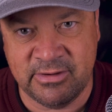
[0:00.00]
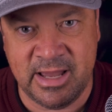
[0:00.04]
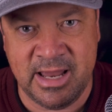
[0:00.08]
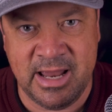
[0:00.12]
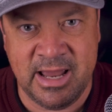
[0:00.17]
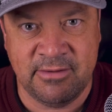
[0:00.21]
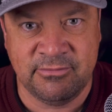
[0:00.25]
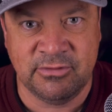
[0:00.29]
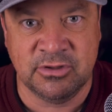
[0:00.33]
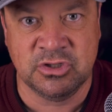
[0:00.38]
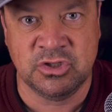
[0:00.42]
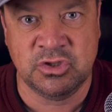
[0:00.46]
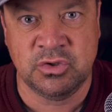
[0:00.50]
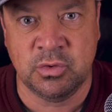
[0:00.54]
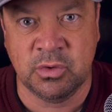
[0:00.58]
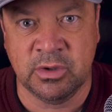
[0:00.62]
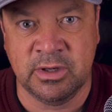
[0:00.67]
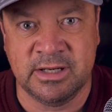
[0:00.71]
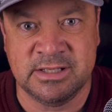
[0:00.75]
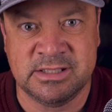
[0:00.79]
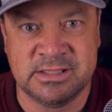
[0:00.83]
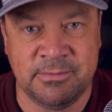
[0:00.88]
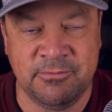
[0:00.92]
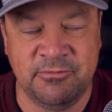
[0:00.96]
I have the Shure
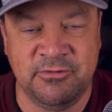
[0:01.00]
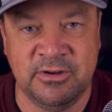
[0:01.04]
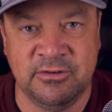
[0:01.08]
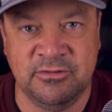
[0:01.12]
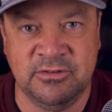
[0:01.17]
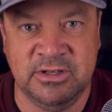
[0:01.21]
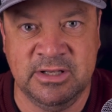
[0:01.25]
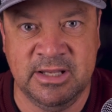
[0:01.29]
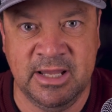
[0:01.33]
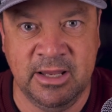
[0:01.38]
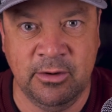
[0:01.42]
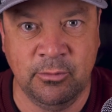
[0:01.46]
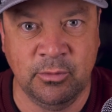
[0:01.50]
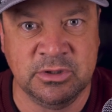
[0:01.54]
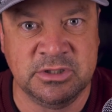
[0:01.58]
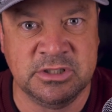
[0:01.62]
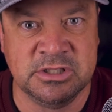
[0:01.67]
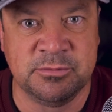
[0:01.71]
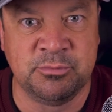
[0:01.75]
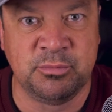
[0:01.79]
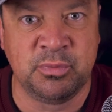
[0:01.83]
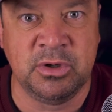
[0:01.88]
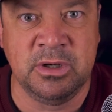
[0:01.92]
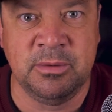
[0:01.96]
SM58, which
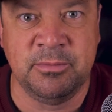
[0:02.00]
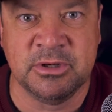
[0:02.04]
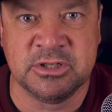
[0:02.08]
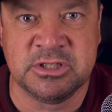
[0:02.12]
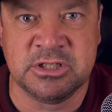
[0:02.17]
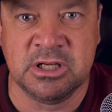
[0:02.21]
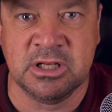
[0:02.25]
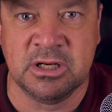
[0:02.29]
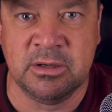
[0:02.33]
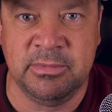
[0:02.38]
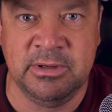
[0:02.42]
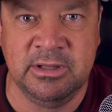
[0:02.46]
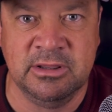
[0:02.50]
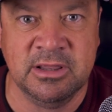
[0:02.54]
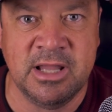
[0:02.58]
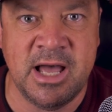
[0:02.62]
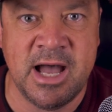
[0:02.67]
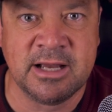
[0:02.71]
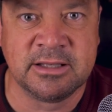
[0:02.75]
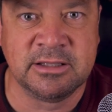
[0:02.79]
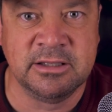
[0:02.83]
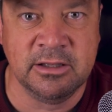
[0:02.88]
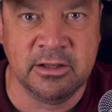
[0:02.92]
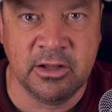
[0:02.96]
is pretty much going to be
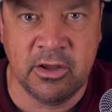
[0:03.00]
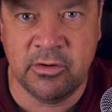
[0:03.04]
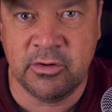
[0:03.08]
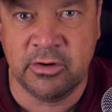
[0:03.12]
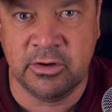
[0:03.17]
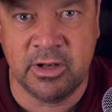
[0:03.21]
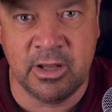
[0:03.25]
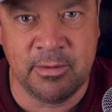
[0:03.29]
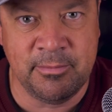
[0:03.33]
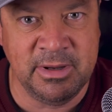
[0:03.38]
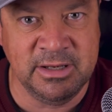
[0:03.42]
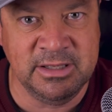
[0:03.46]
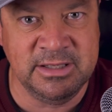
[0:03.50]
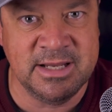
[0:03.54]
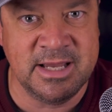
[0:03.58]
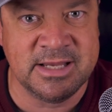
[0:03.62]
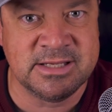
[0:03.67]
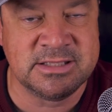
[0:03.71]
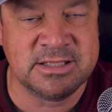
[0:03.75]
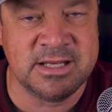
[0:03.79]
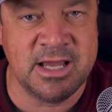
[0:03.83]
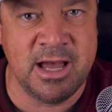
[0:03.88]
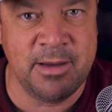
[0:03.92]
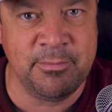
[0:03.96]
locked and loaded on my
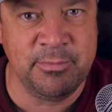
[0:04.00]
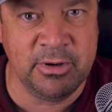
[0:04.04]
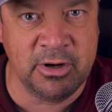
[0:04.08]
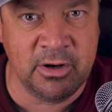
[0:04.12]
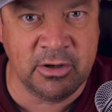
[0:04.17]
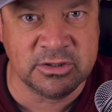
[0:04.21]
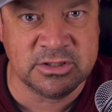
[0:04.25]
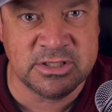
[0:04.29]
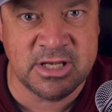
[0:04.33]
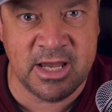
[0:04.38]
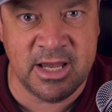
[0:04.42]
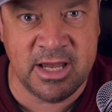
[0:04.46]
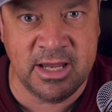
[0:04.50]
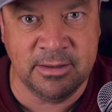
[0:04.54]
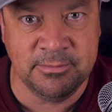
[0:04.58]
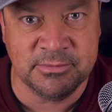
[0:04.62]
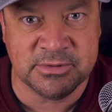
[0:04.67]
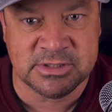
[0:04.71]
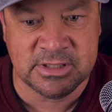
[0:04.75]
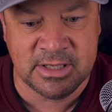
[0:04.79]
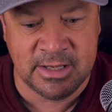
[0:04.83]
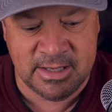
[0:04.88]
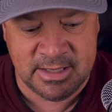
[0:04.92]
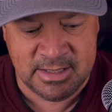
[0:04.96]
desktop at all
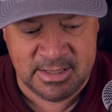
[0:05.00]
times.